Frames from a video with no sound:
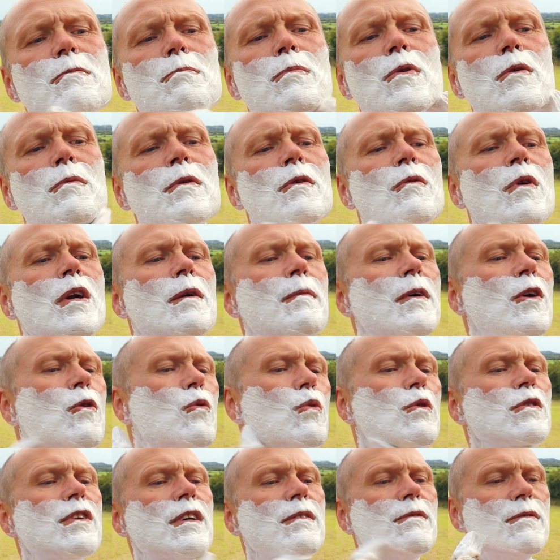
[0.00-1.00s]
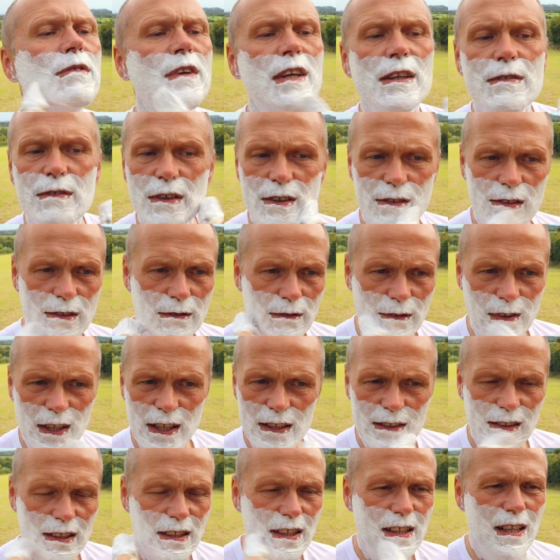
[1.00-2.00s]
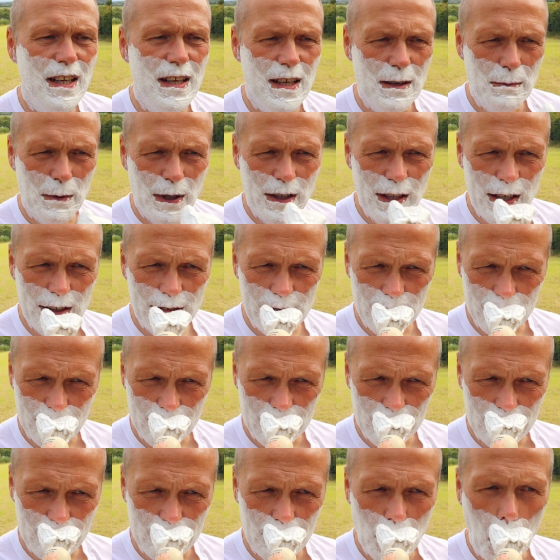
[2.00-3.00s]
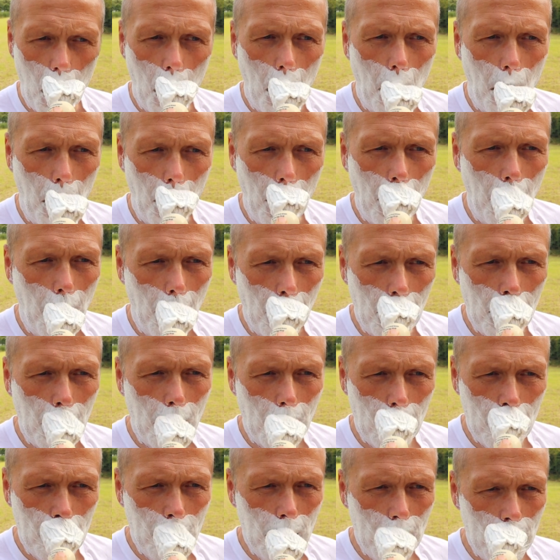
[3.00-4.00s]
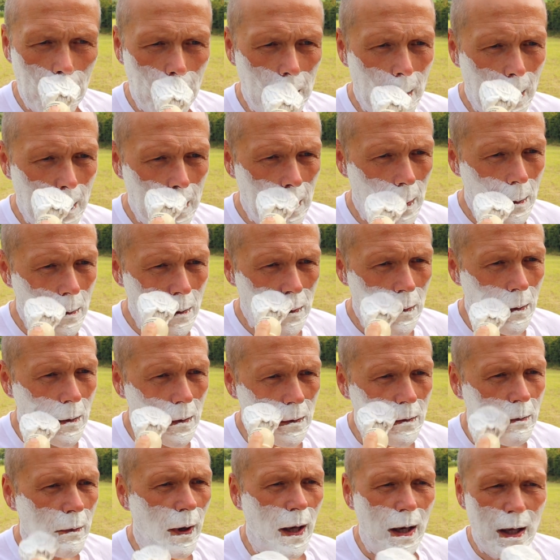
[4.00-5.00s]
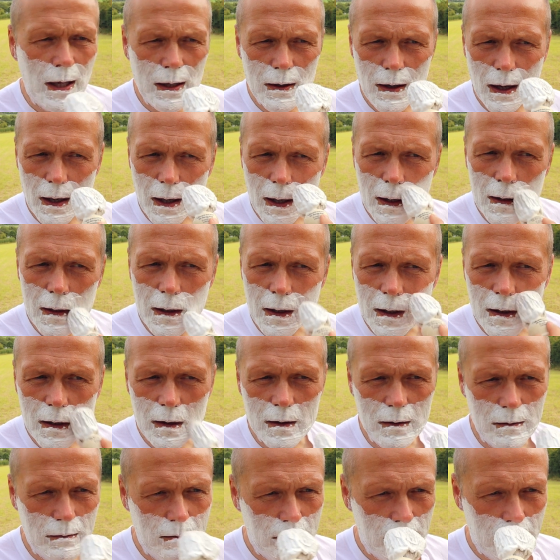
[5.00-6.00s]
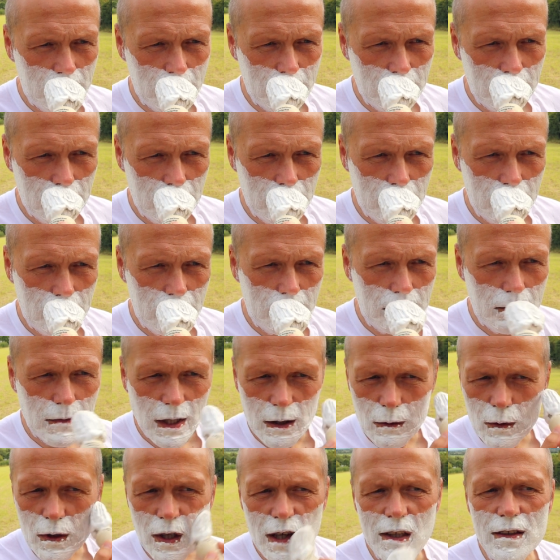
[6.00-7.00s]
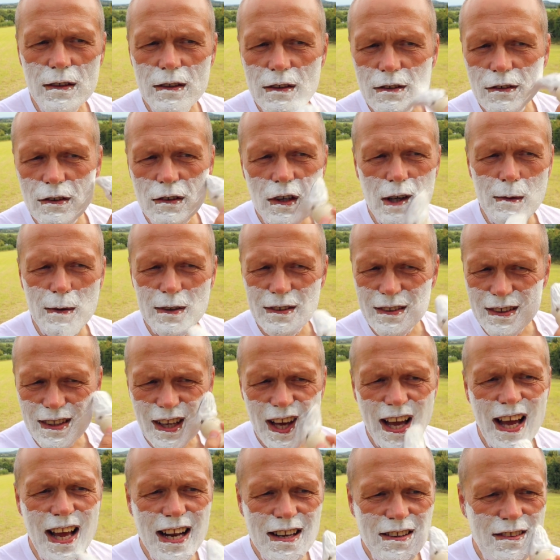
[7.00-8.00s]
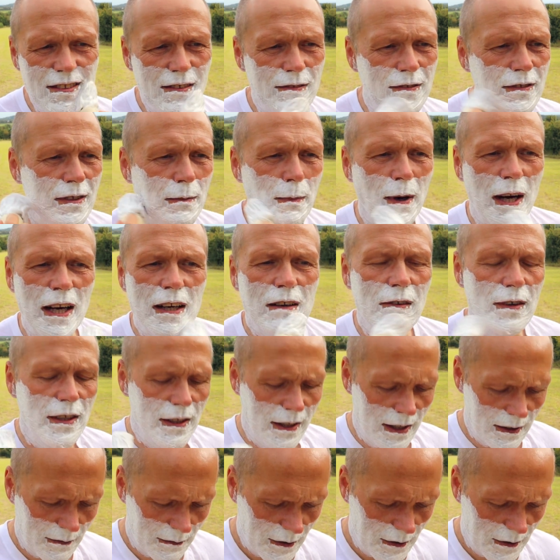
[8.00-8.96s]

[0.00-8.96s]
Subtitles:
probably one of my all-time favourites, in fact. But this, it's got a bit of an unusual smell. I wouldn't like to describe it. There's a hint of tobacco in there,